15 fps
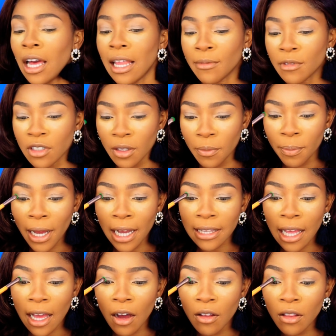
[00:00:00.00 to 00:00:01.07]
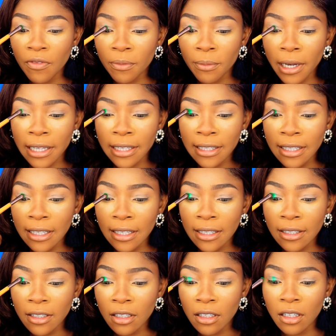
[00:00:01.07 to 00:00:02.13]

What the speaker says: I'm just gonna pack that all over my lid.